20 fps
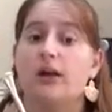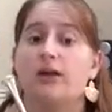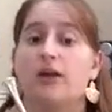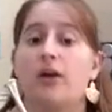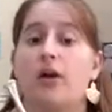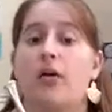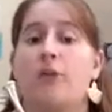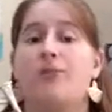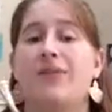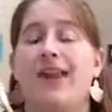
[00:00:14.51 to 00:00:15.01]

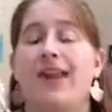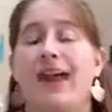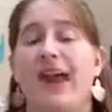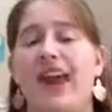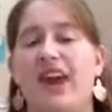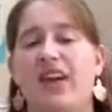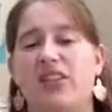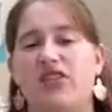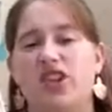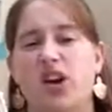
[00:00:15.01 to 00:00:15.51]
So
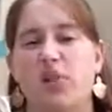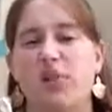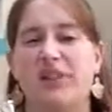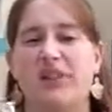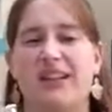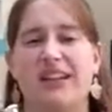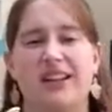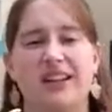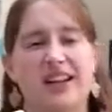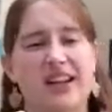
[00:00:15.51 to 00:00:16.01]
F sharp is
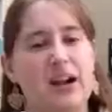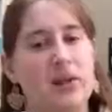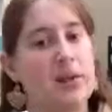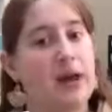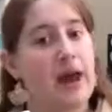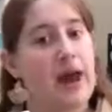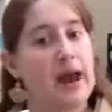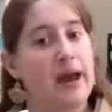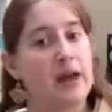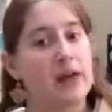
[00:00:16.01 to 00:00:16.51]
a little bit
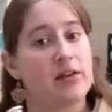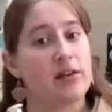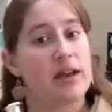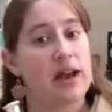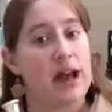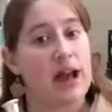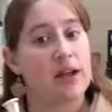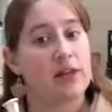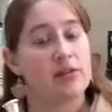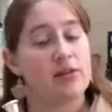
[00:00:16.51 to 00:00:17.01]
higher than
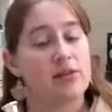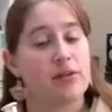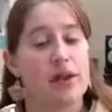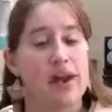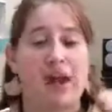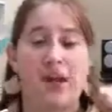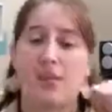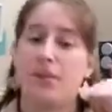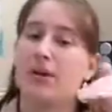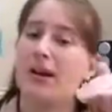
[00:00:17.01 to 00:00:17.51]
F,
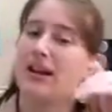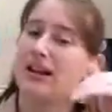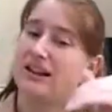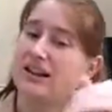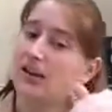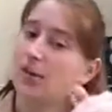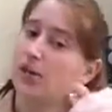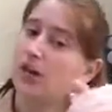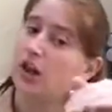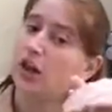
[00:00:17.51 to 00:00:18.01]
but a
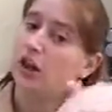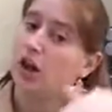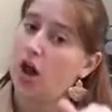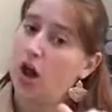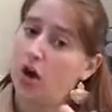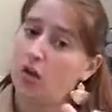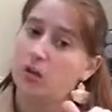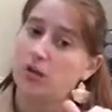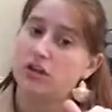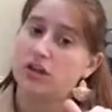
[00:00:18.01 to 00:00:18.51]
little bit
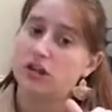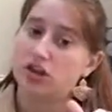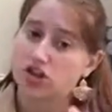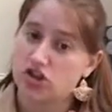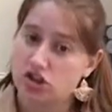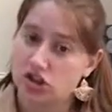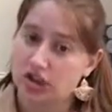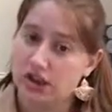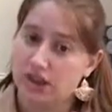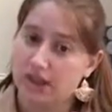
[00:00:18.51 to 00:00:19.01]
lower than
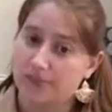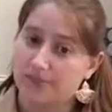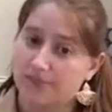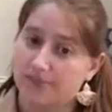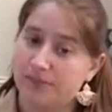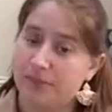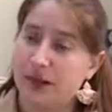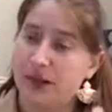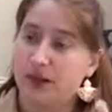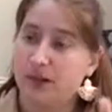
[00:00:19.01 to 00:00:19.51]
G.
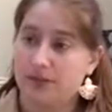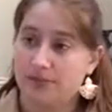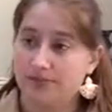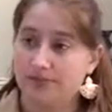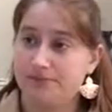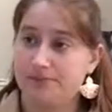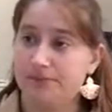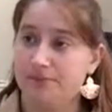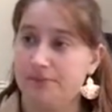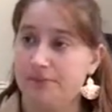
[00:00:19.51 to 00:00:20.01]

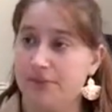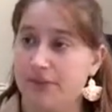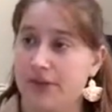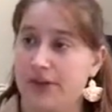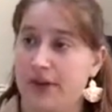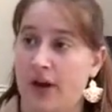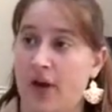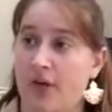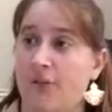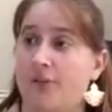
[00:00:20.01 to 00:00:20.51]

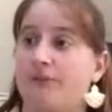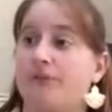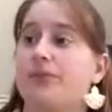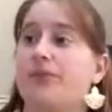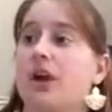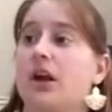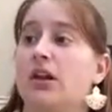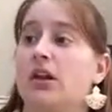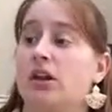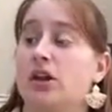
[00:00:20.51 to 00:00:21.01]
So
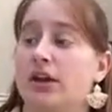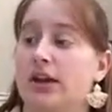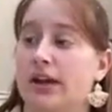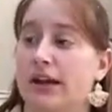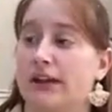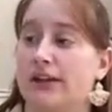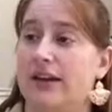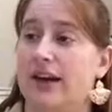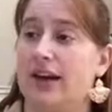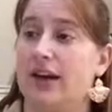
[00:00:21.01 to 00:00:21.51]

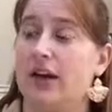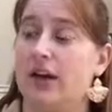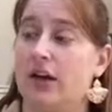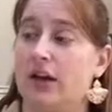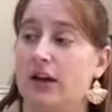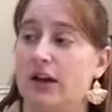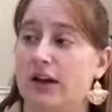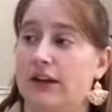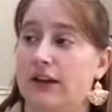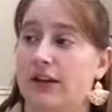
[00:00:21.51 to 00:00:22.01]
taking
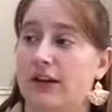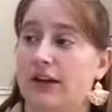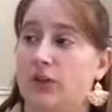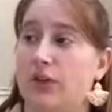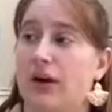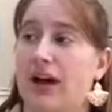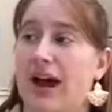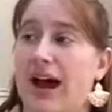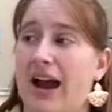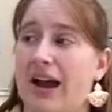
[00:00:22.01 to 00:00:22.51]
a look at this,
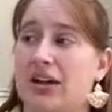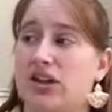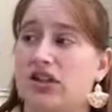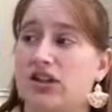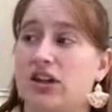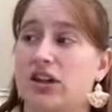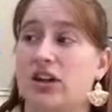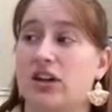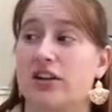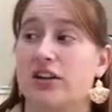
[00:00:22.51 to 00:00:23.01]
we're
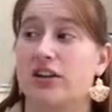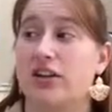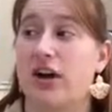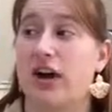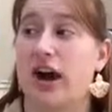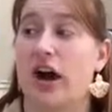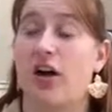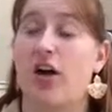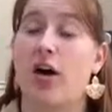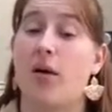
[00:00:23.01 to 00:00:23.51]
actually going to start
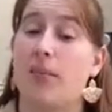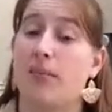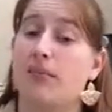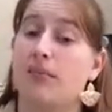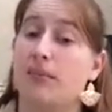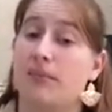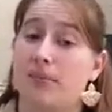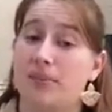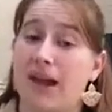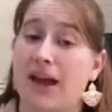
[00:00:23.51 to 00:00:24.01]
out
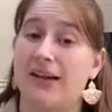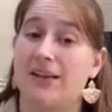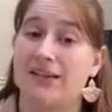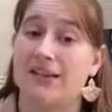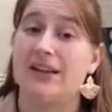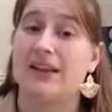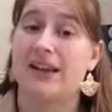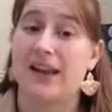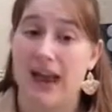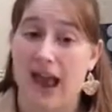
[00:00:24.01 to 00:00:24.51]
on
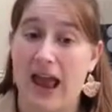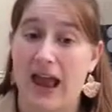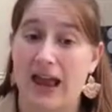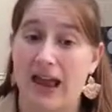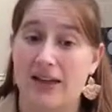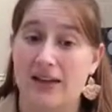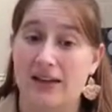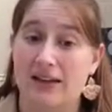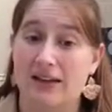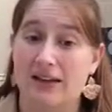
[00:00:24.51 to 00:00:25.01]

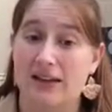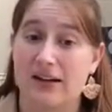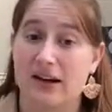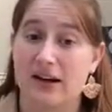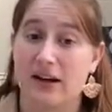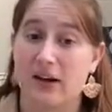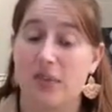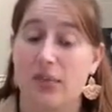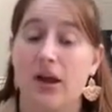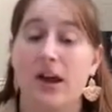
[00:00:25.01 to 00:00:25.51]
19A this
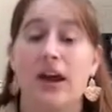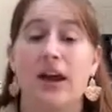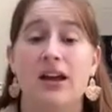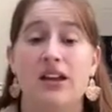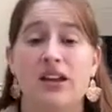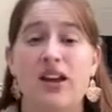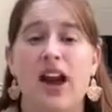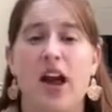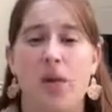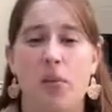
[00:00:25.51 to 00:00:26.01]
time
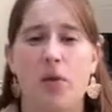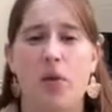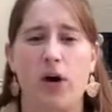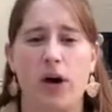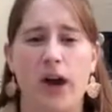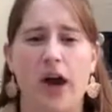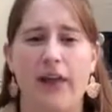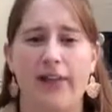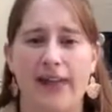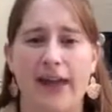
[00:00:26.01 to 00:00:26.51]
to help
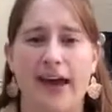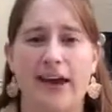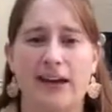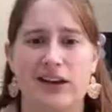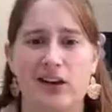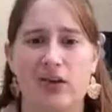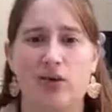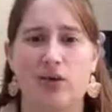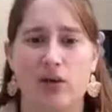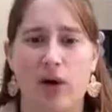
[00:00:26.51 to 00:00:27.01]
work on that
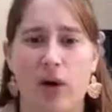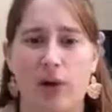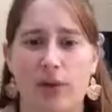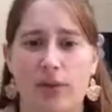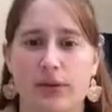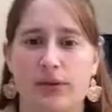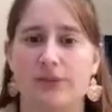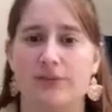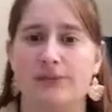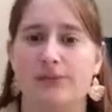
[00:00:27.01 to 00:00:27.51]
new
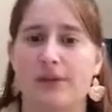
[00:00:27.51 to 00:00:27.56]
note.